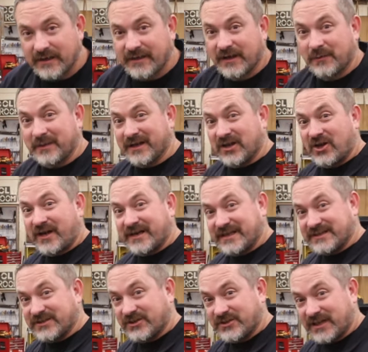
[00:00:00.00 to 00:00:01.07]
it'll be a lot
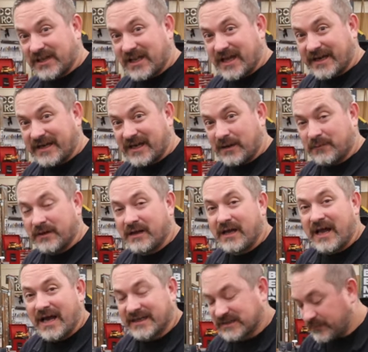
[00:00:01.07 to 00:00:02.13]
easier to line up,
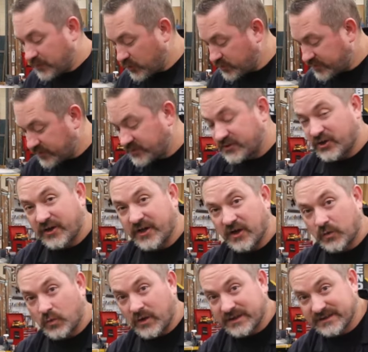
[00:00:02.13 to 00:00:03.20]
as opposed to starting
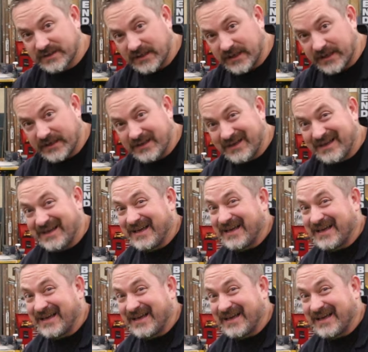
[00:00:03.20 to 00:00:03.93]
on one side,